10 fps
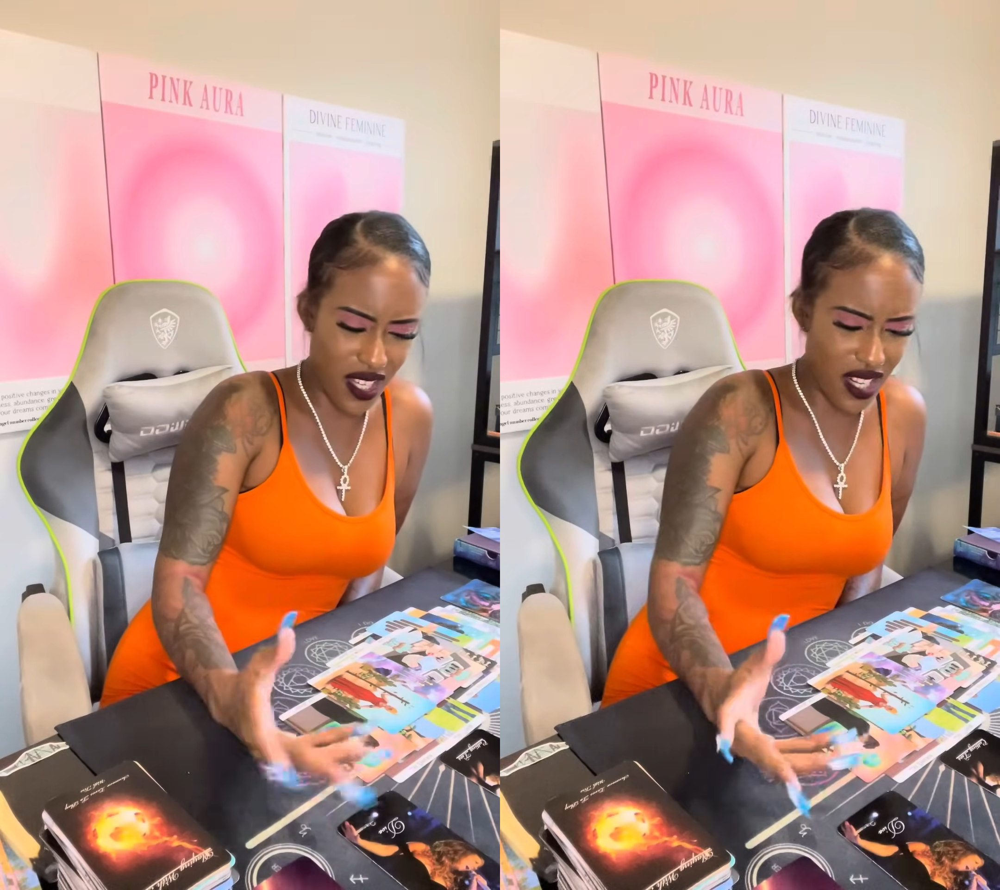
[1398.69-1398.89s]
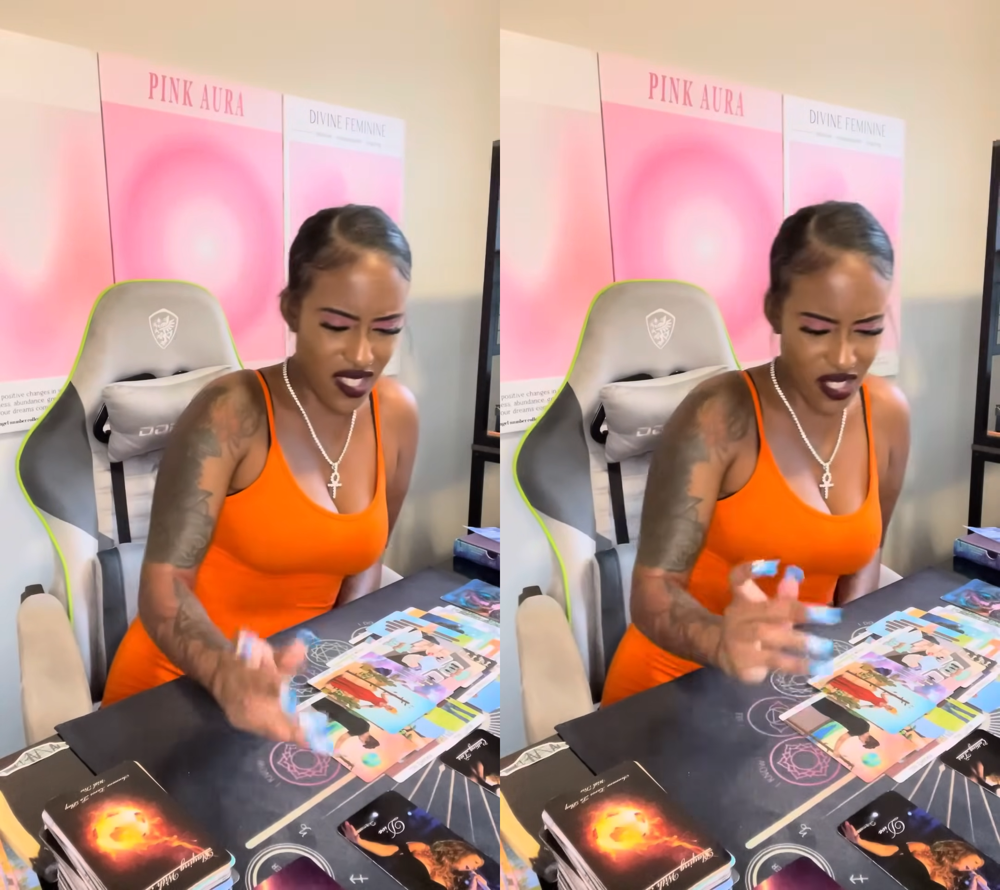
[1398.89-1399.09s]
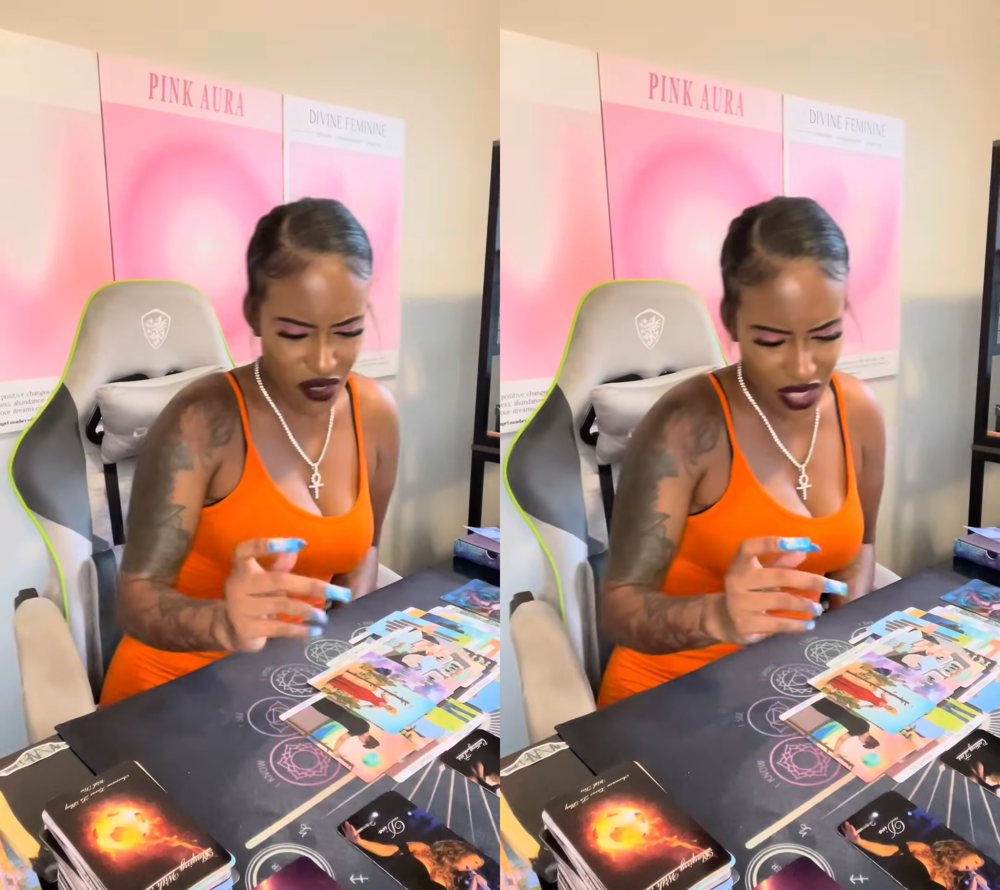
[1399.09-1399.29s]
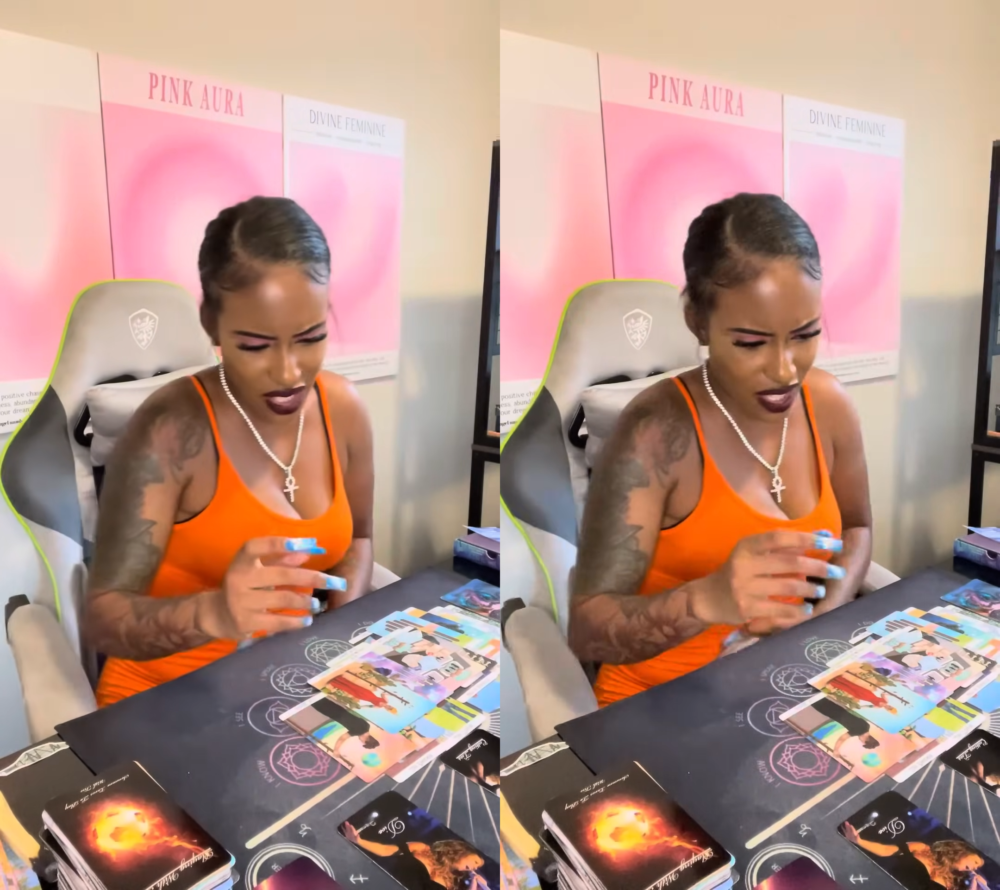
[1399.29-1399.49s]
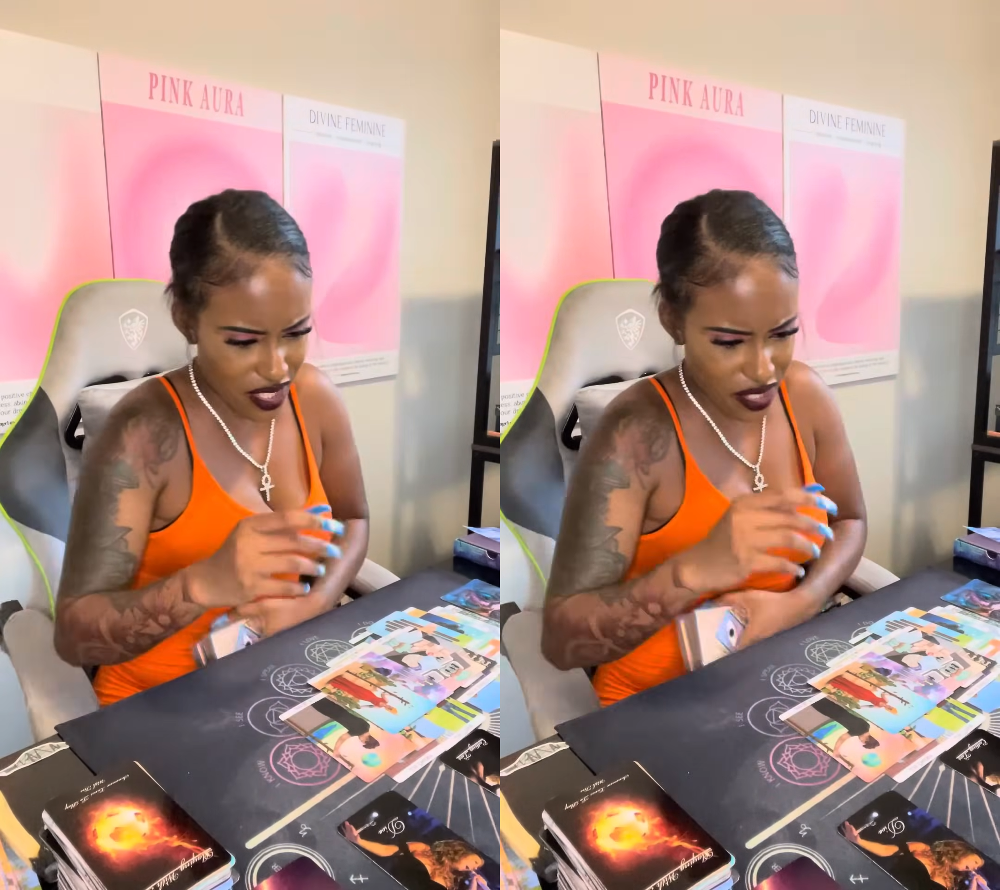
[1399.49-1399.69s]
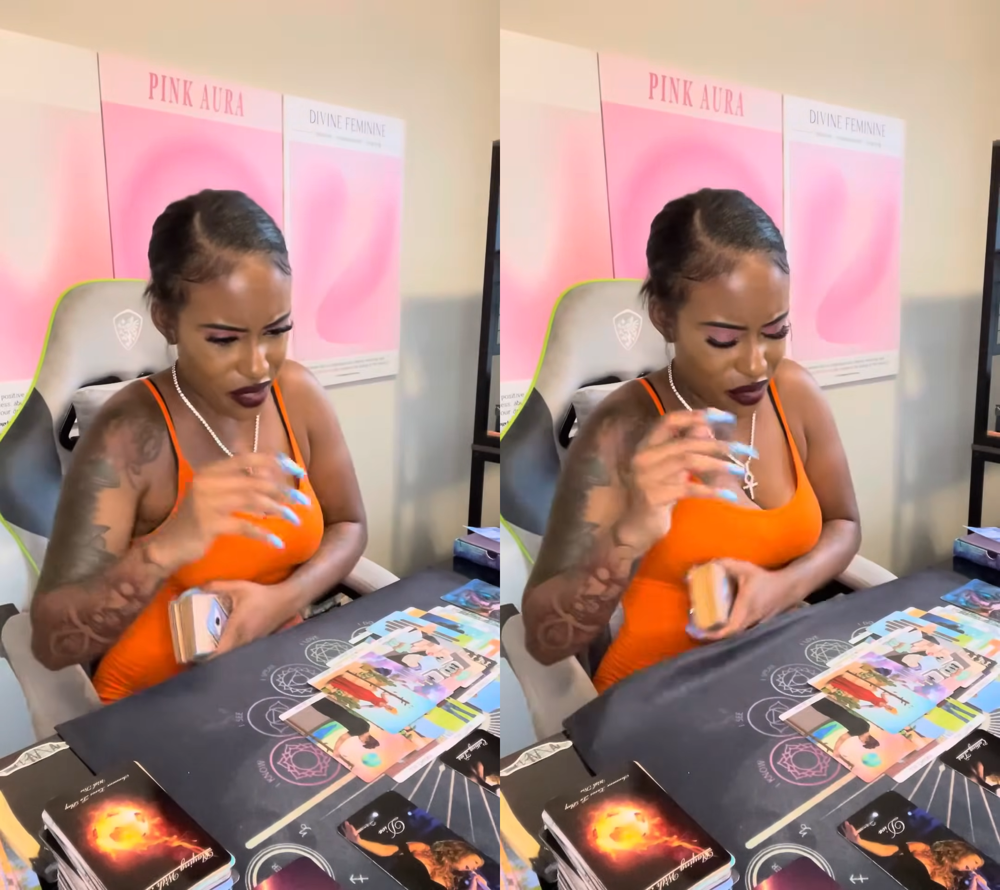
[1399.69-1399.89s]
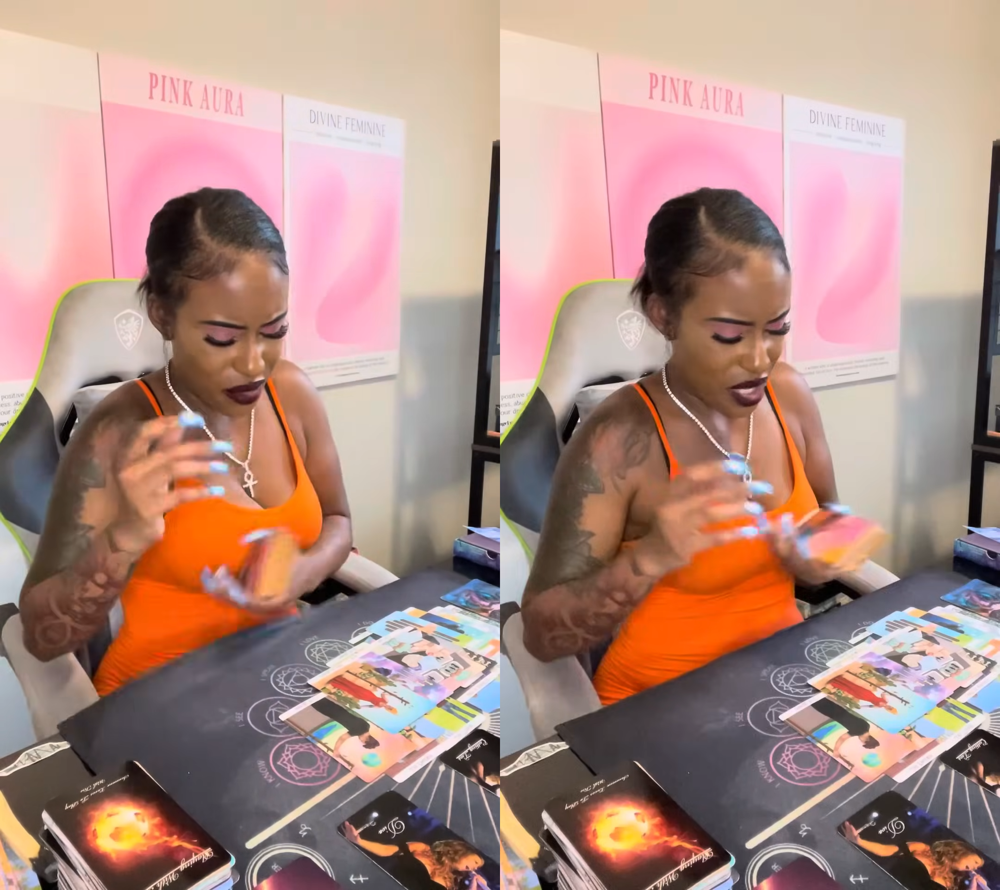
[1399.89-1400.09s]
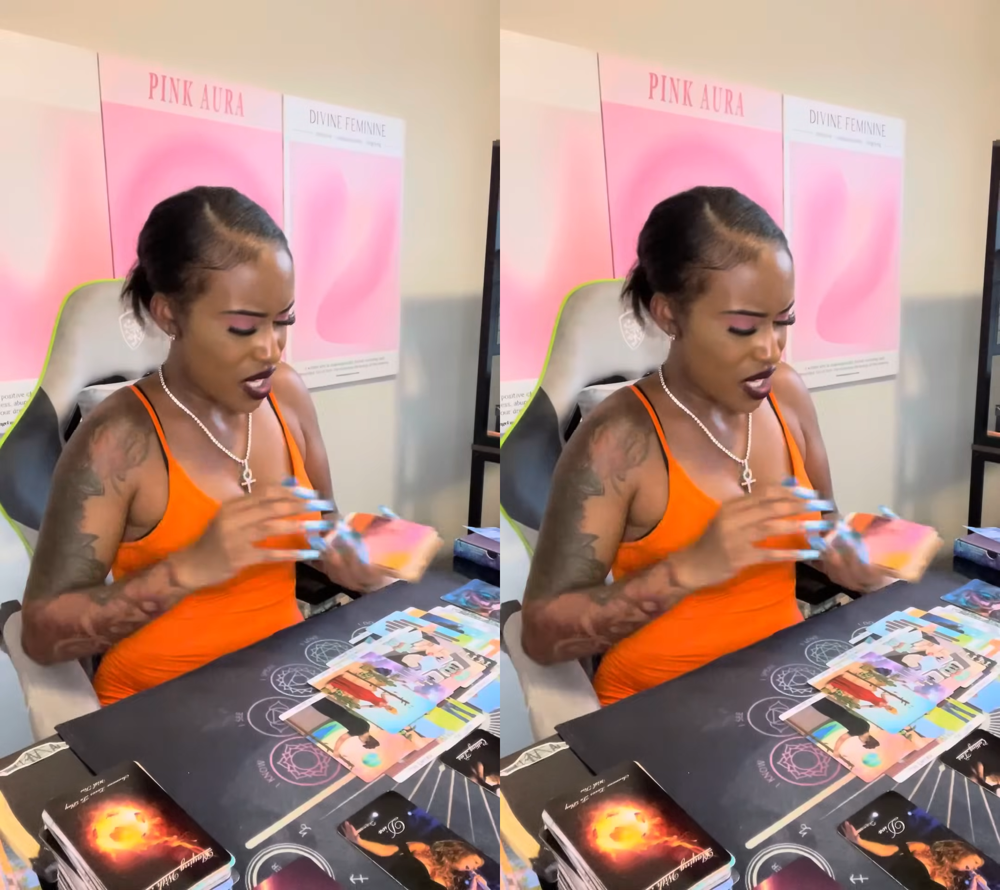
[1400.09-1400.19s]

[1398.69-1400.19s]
and they still looking at you.